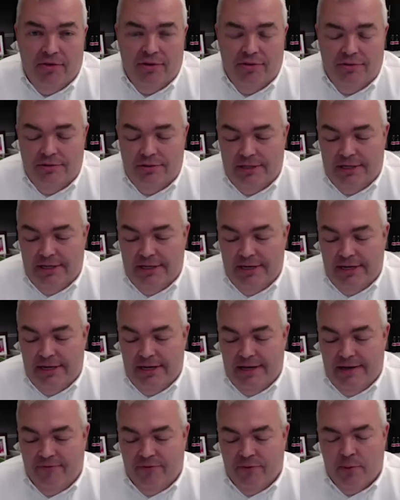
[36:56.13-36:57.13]

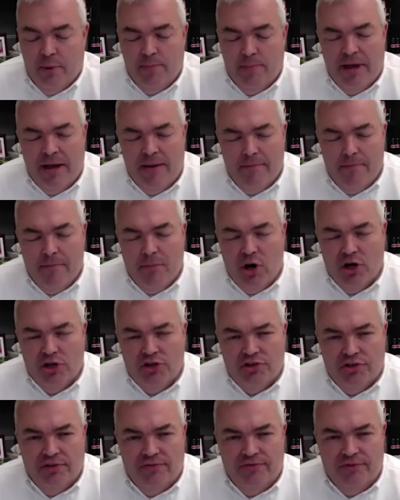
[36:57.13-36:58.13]
from about
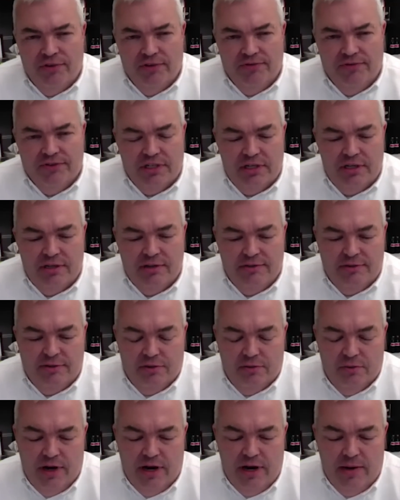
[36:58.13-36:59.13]
March the 15th
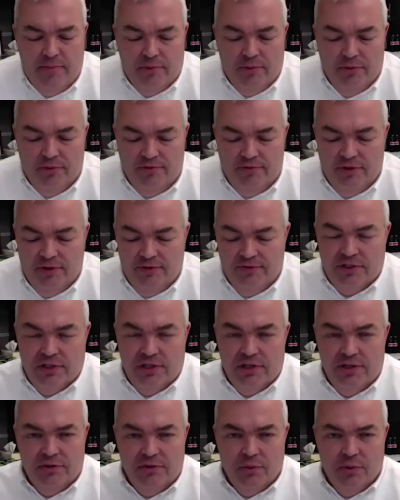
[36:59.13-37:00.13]
to April the
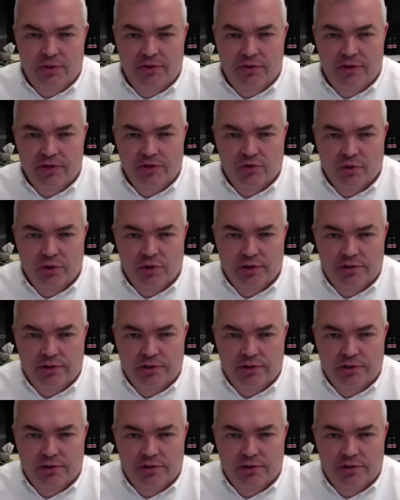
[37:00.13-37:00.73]
15th, when things really